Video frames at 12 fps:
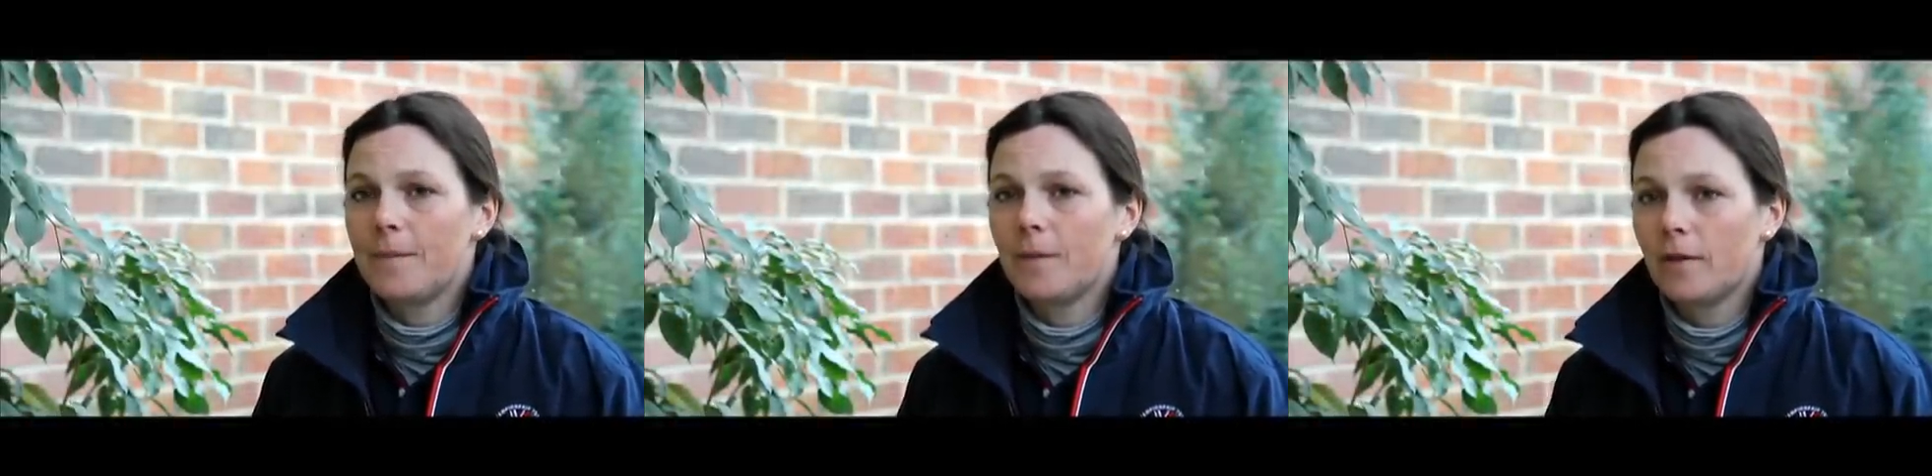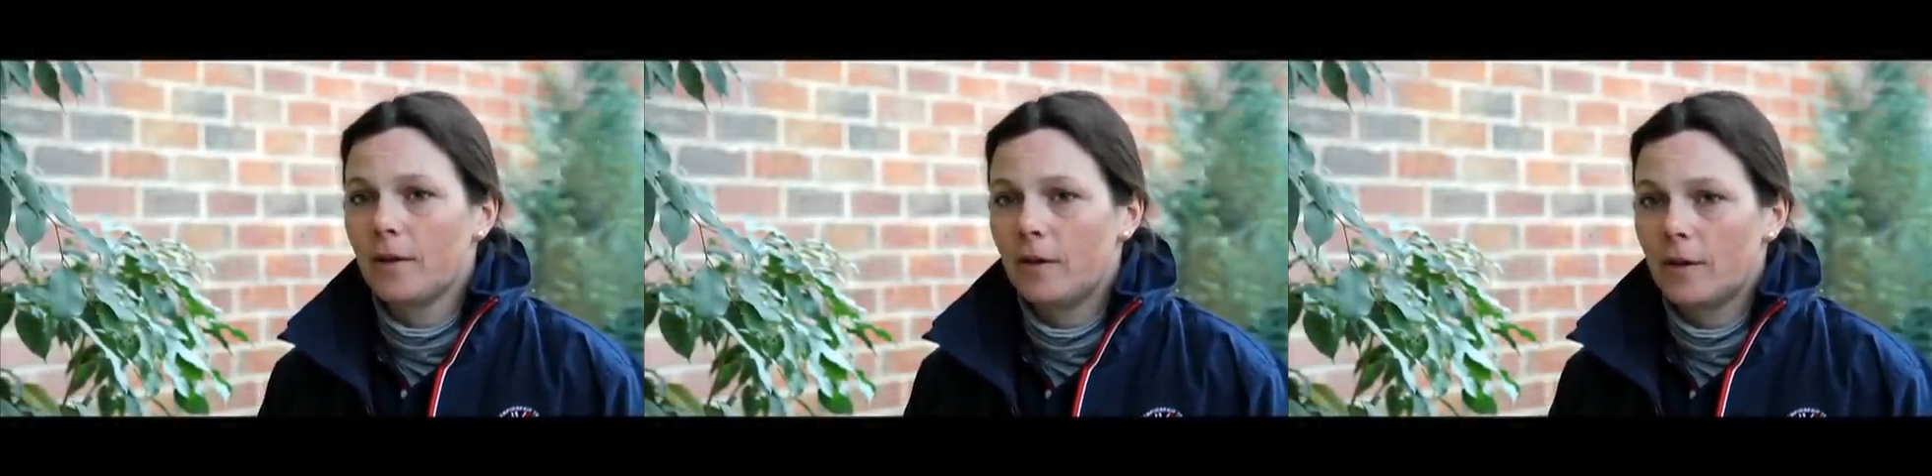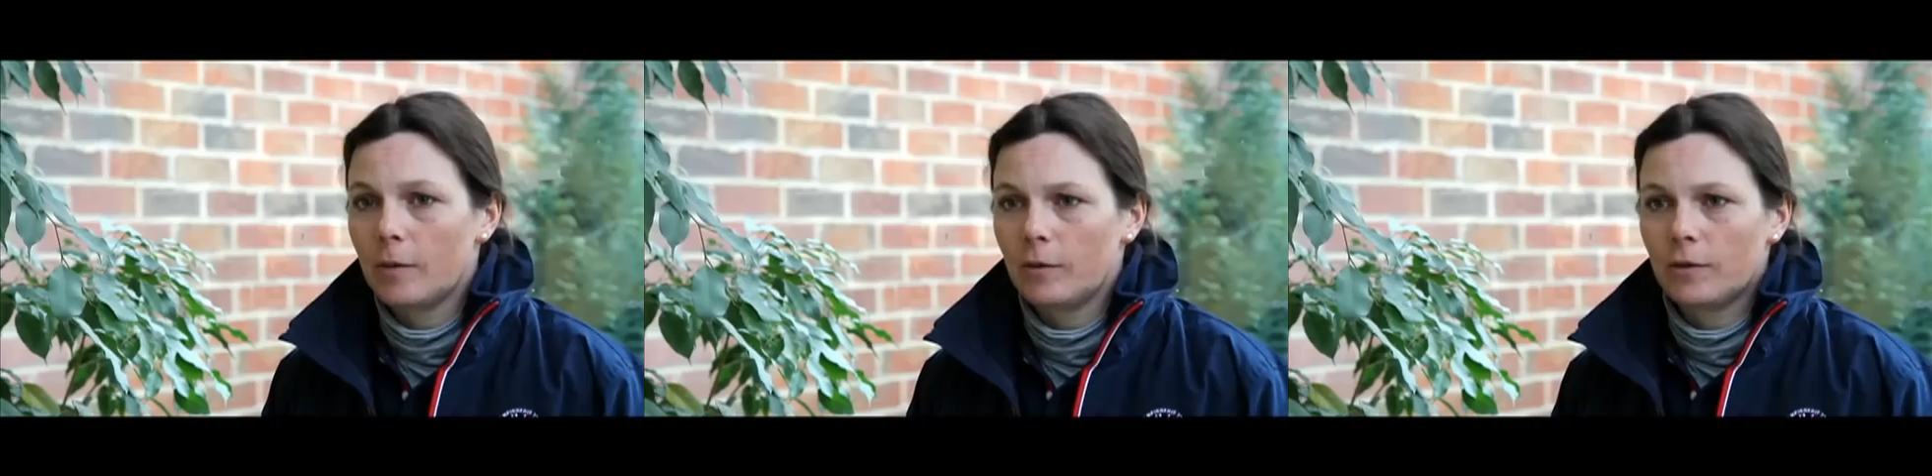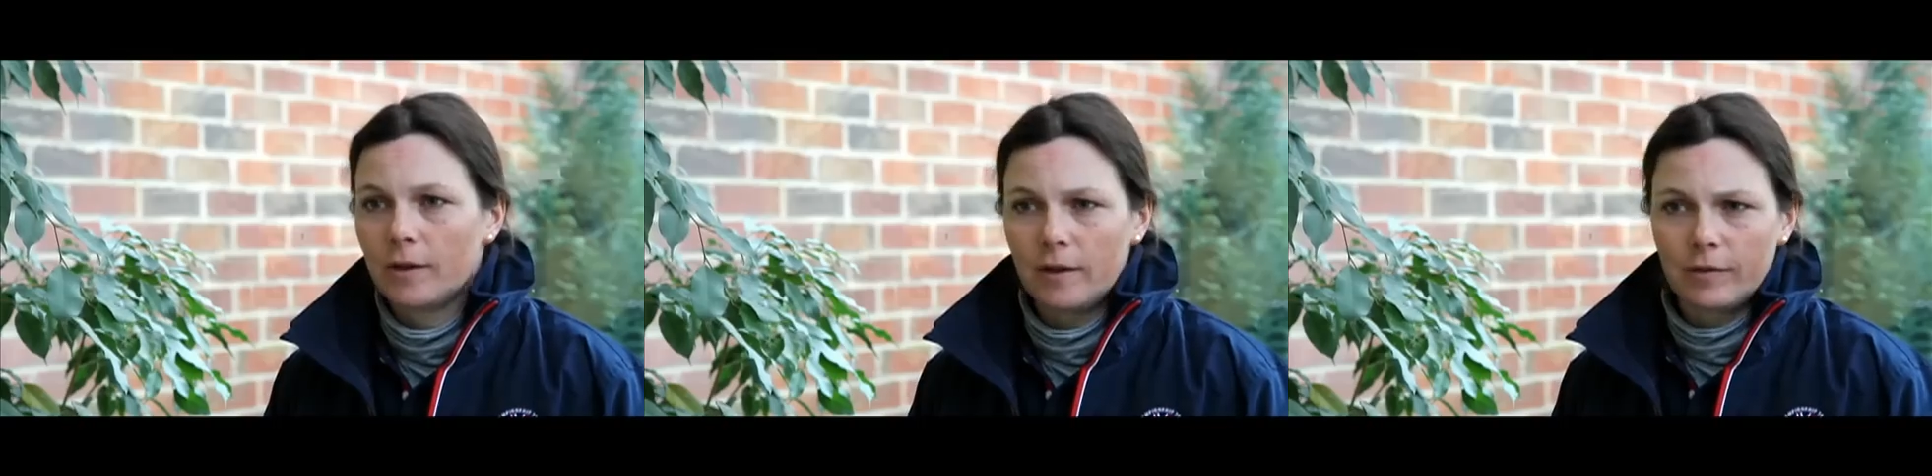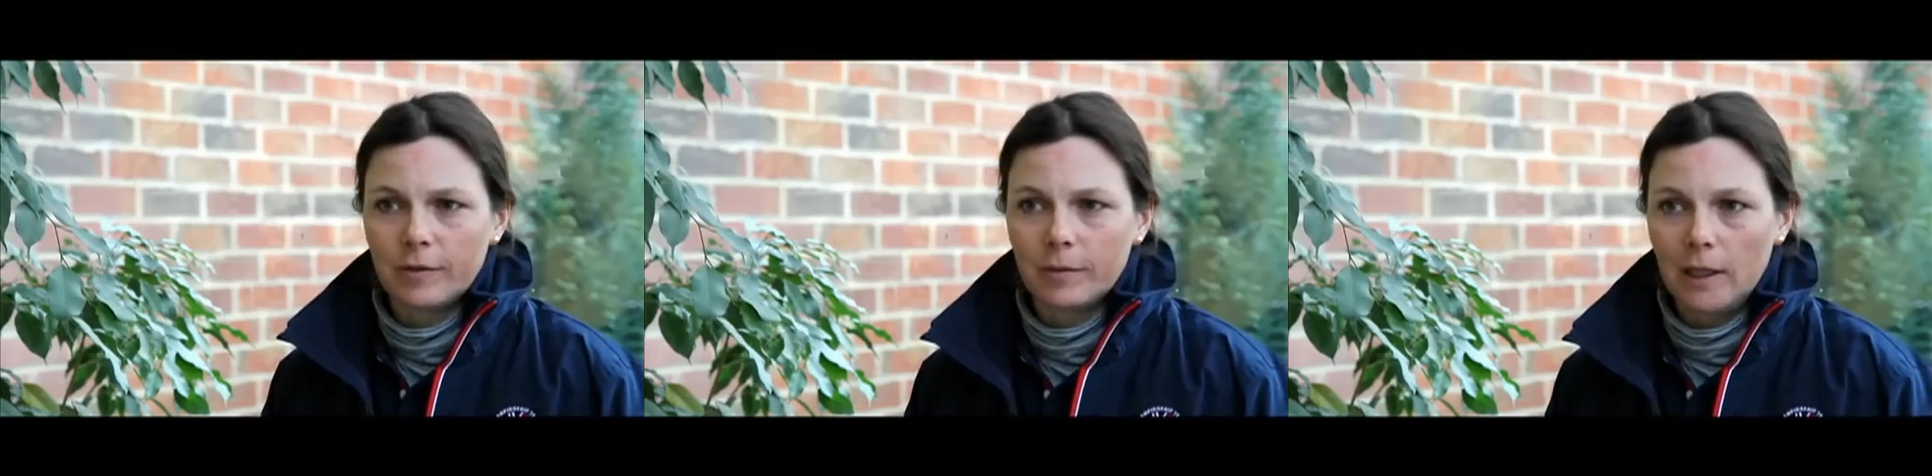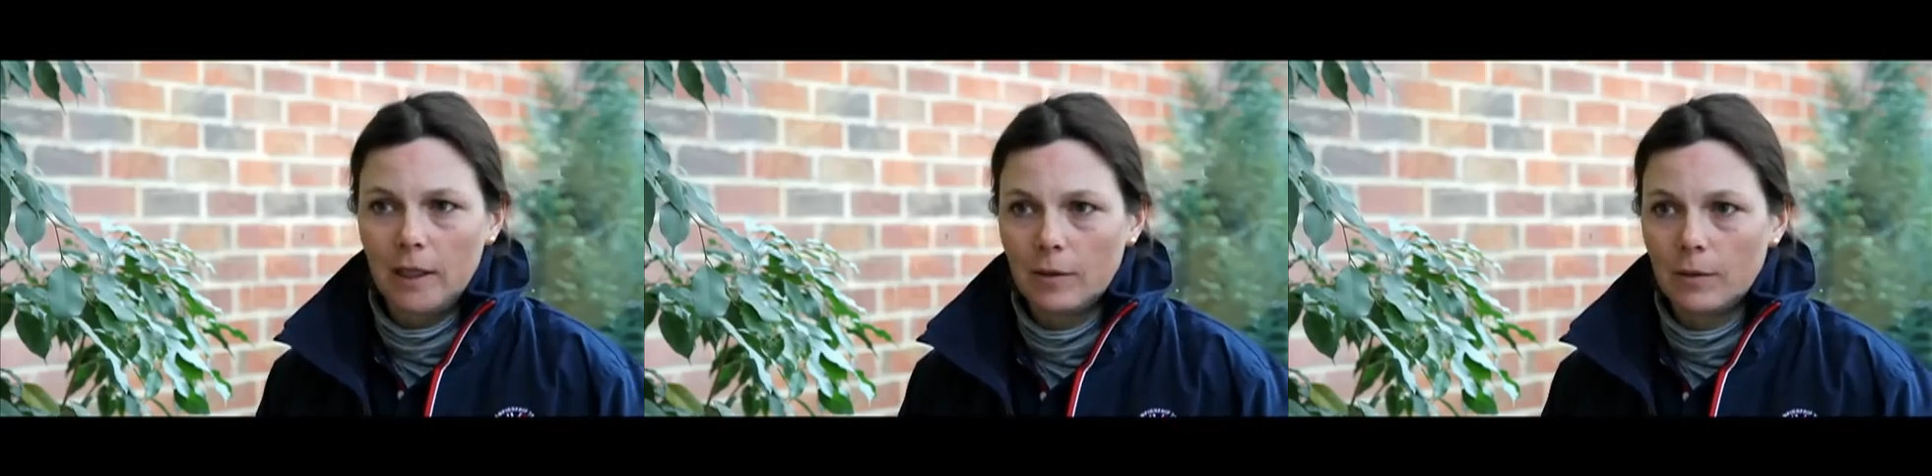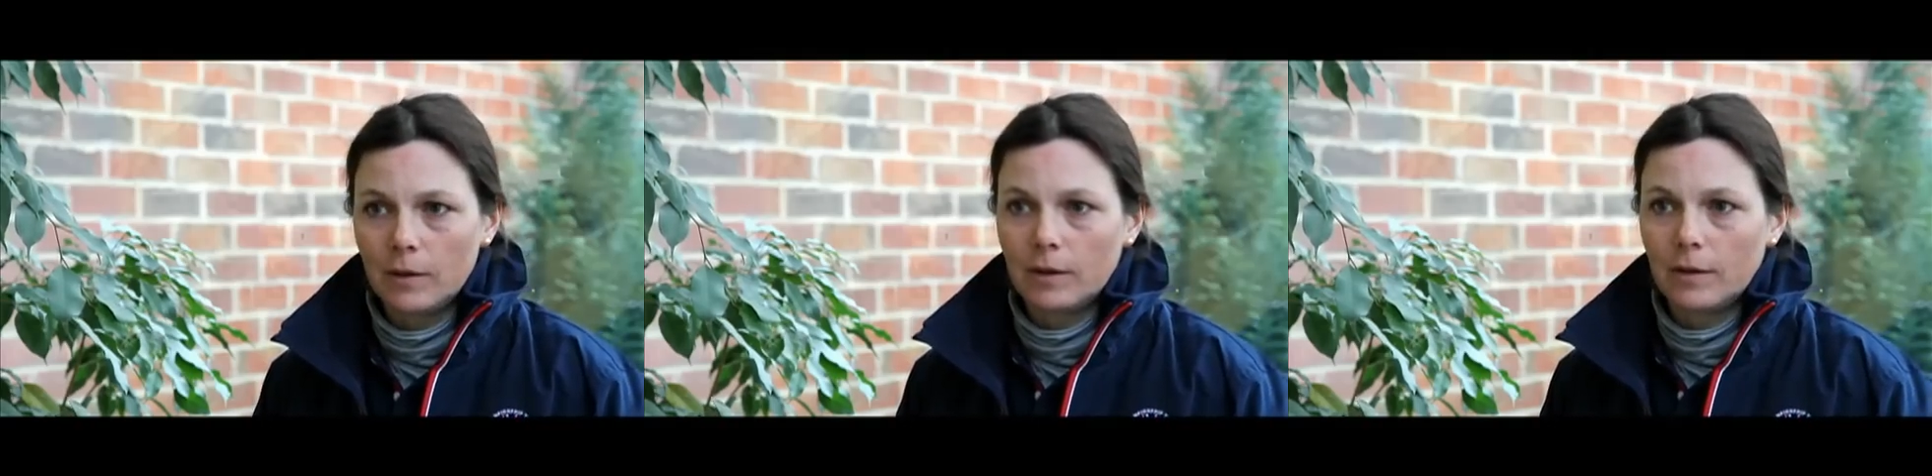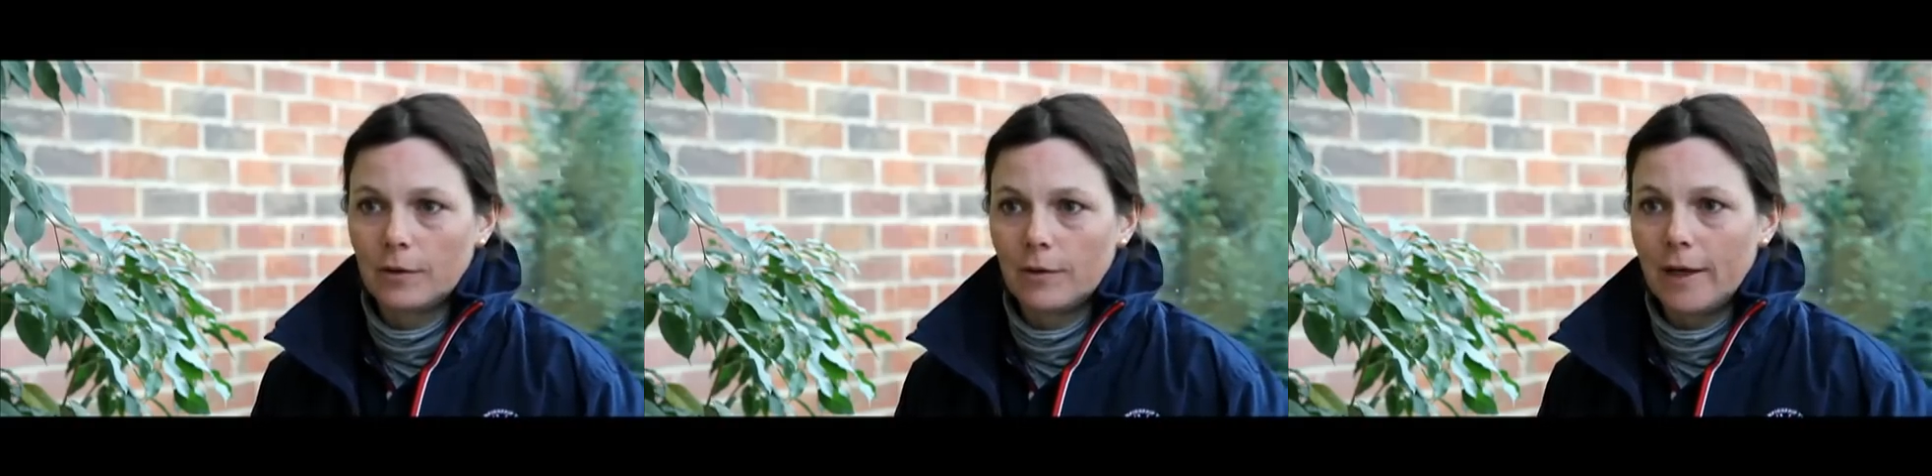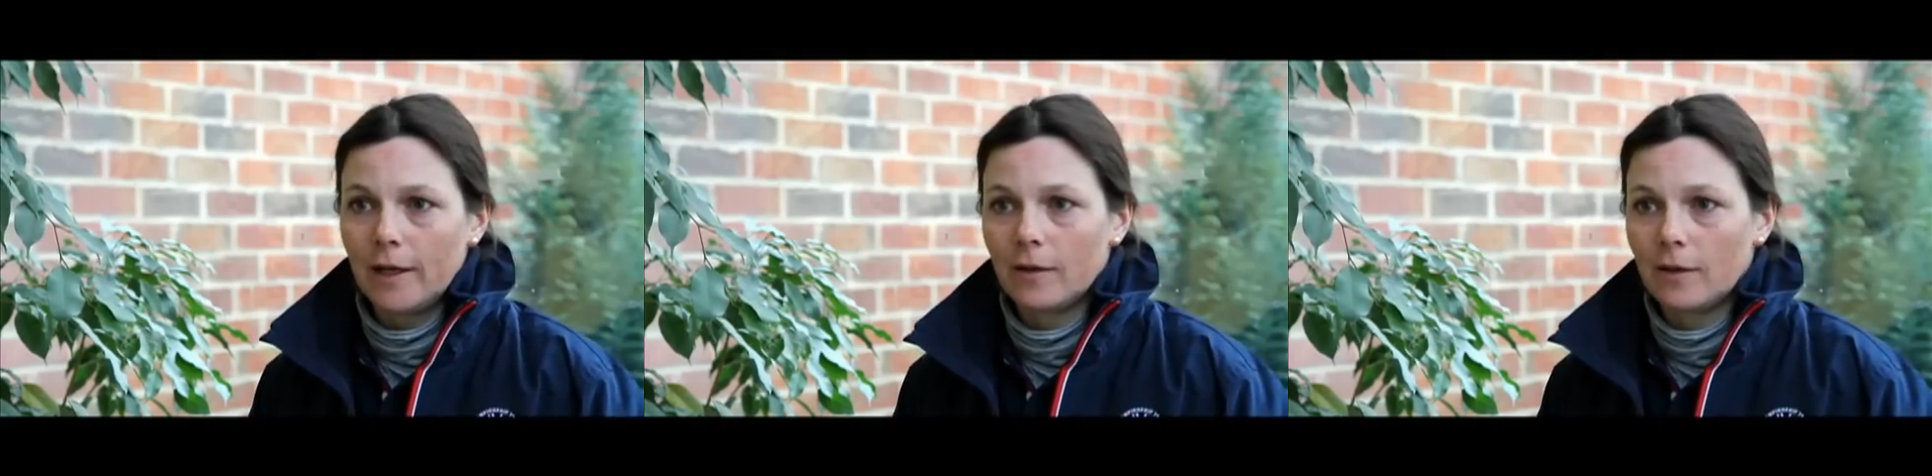So I was already familiar with the terrain,